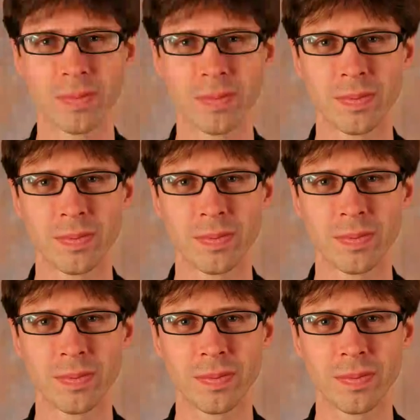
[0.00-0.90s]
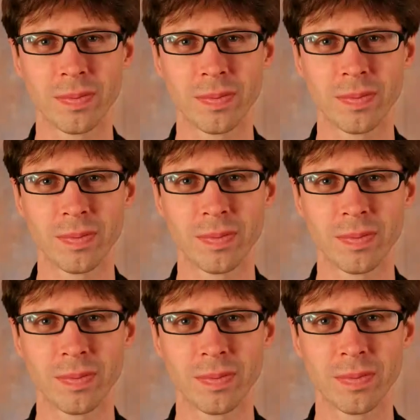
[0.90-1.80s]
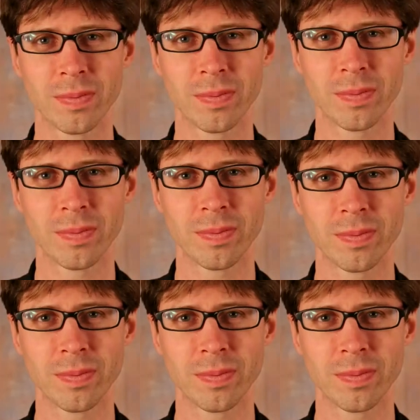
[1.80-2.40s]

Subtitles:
(silent)